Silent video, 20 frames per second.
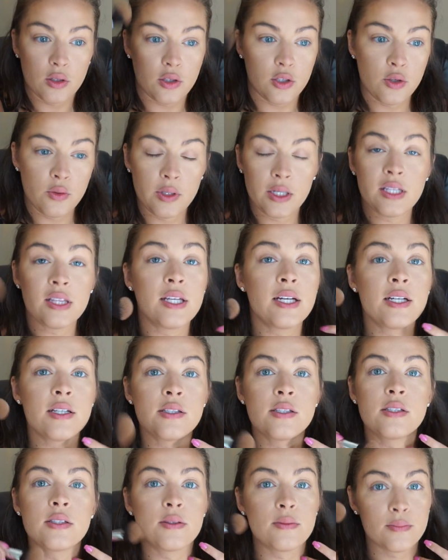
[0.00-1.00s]
You need
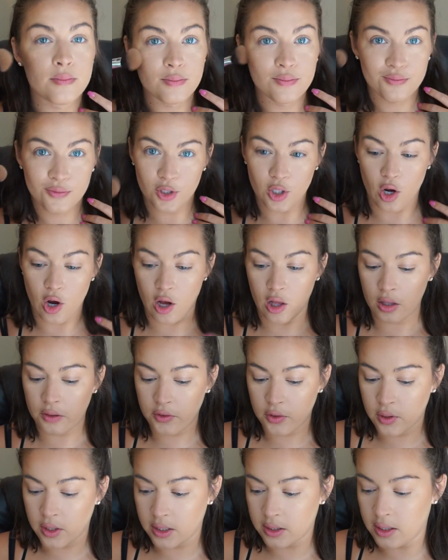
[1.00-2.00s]
this. All of
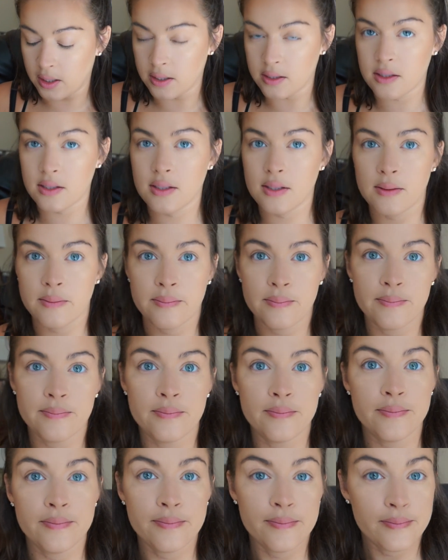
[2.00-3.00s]
you need this.
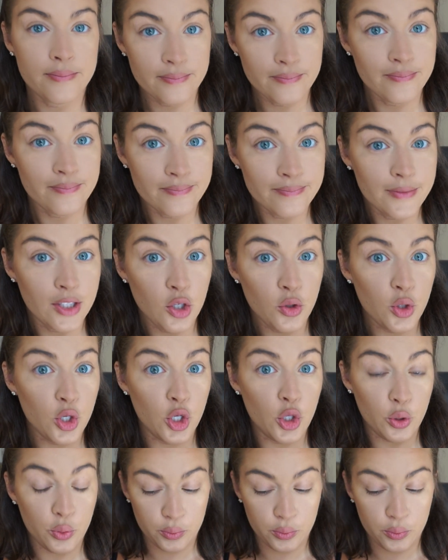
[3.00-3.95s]
You do.